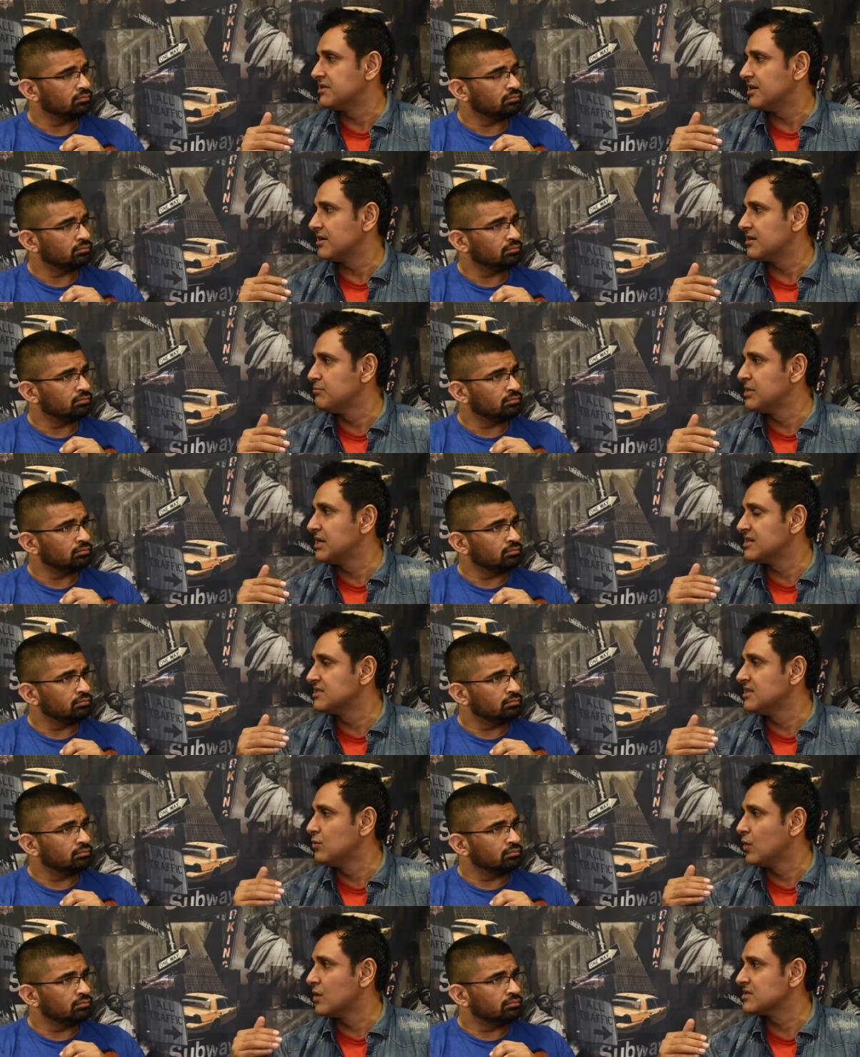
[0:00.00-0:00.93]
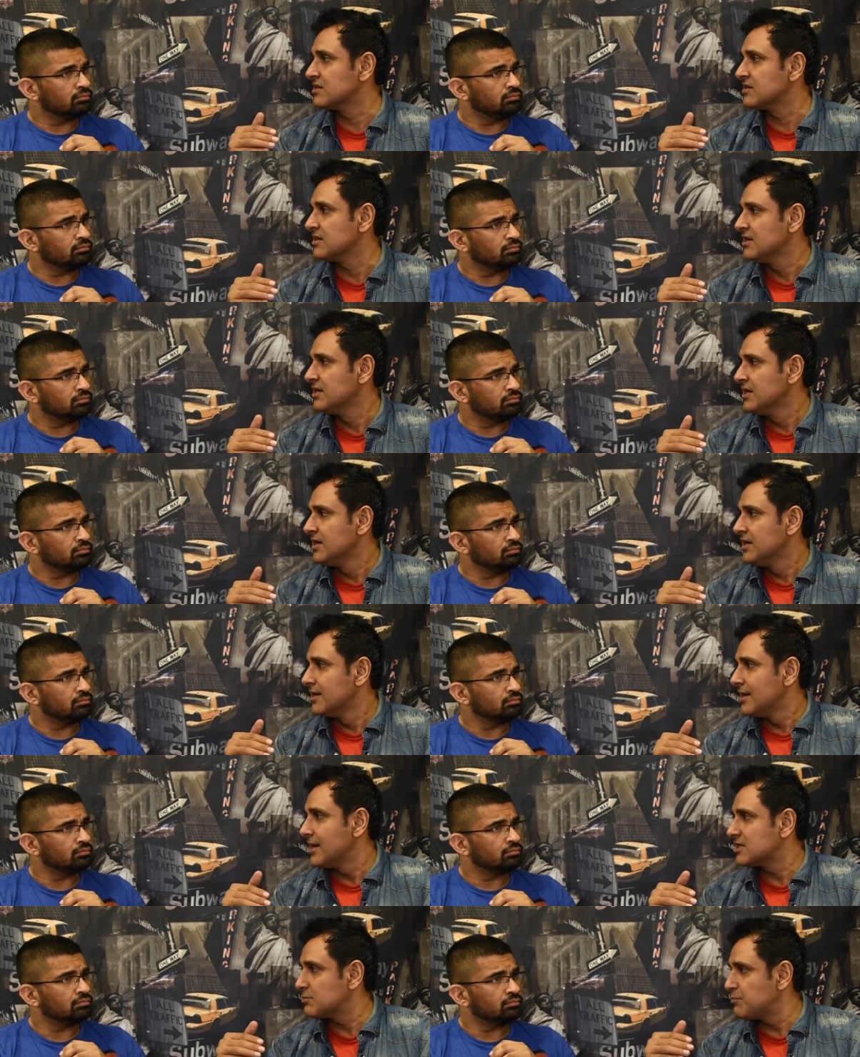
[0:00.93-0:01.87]
Speaker 1: kick because he wasn't
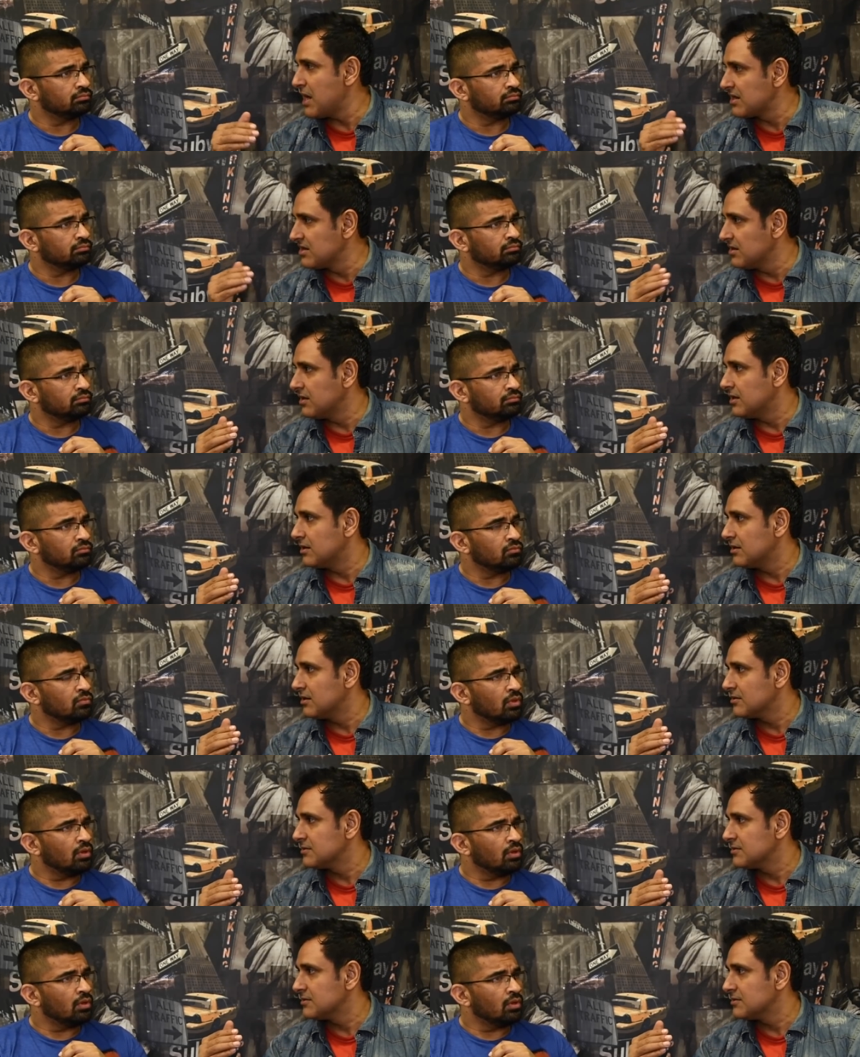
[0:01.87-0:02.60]
expecting it?